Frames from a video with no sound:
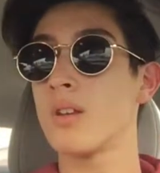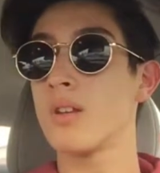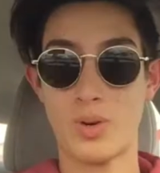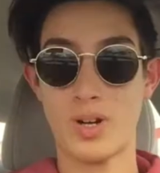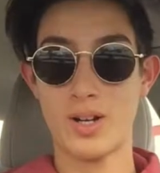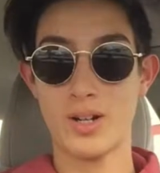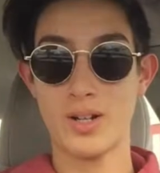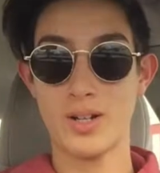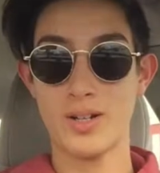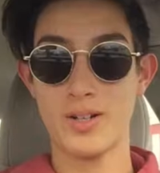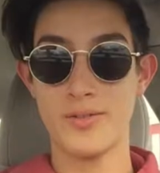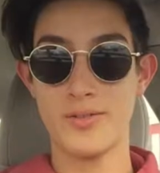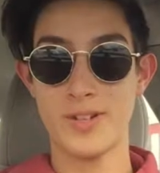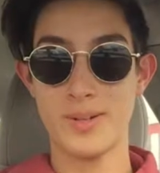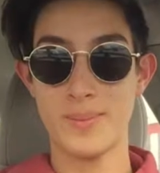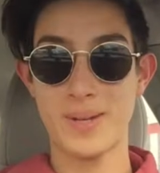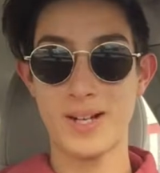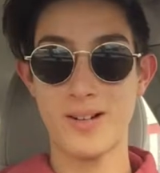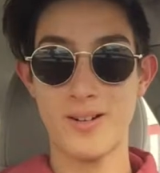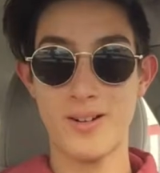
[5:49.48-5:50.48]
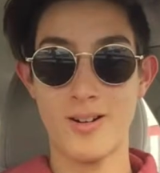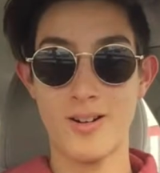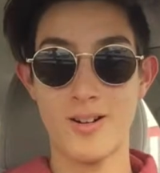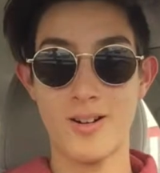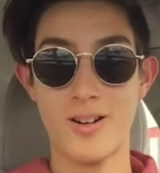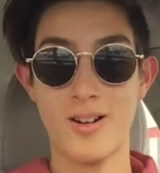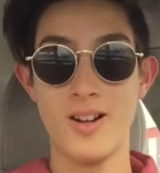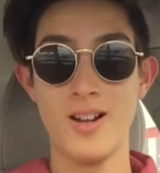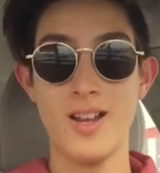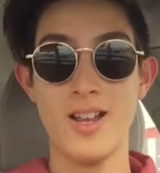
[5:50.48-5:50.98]
Walking in front of my
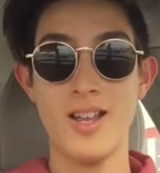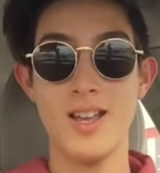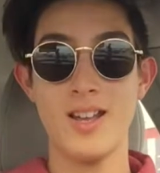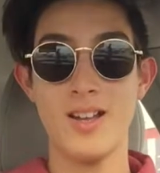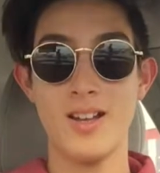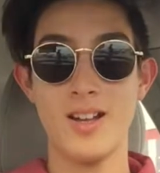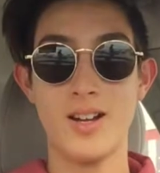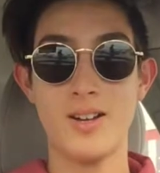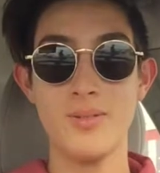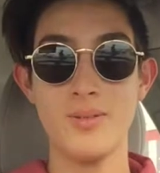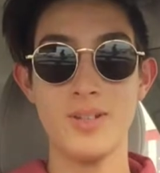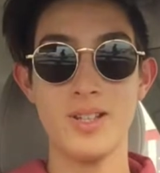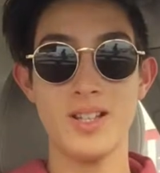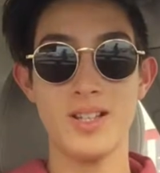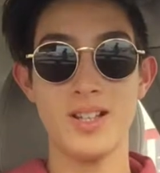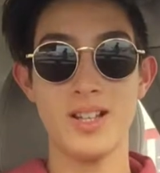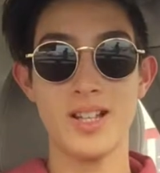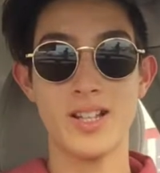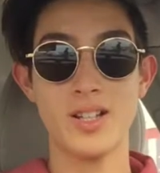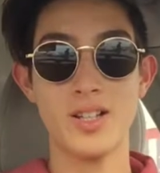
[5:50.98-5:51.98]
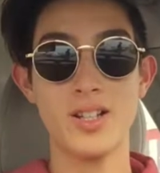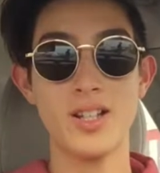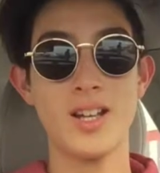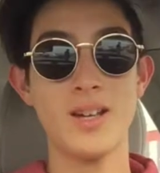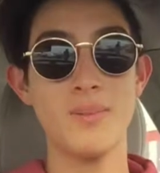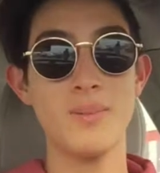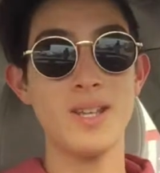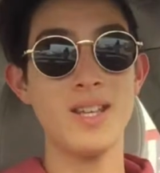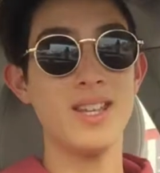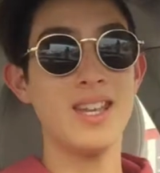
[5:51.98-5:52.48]
car. Oh, he's like, look
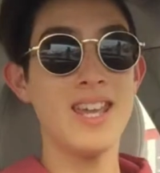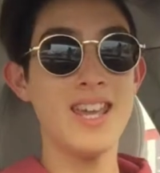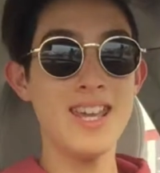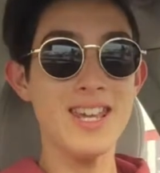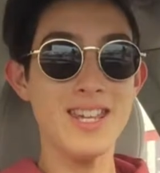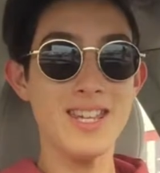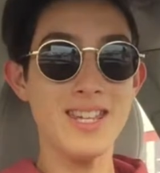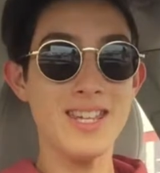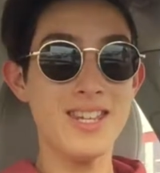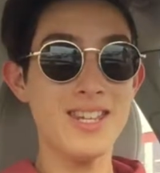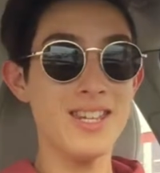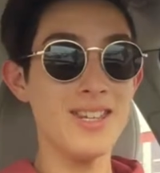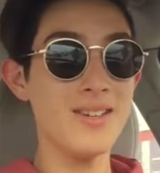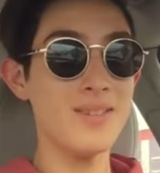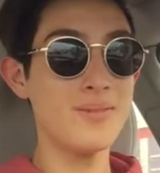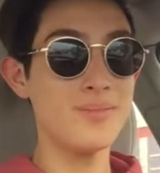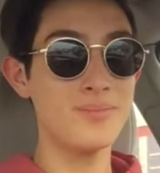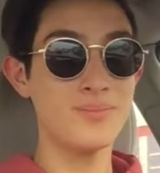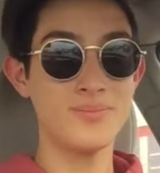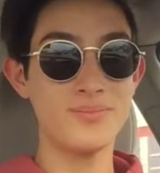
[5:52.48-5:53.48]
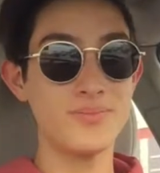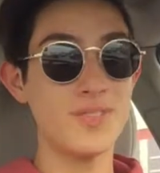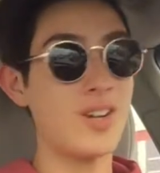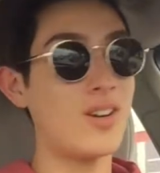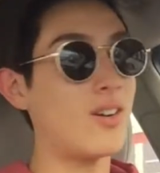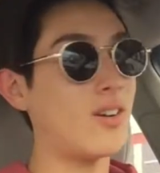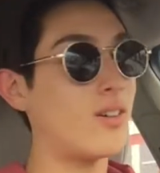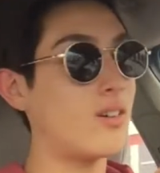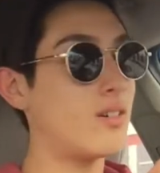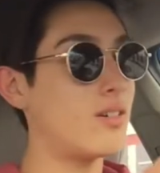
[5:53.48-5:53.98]
at me. Hey!
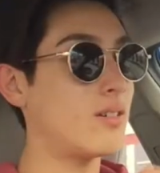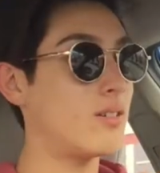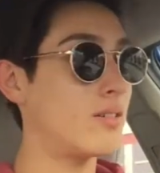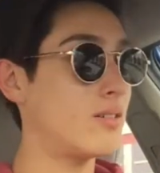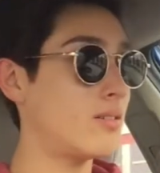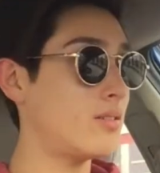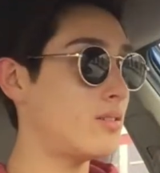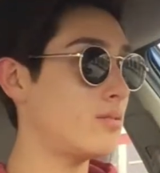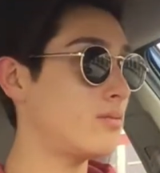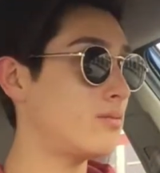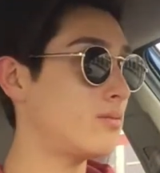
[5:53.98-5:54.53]
Oh.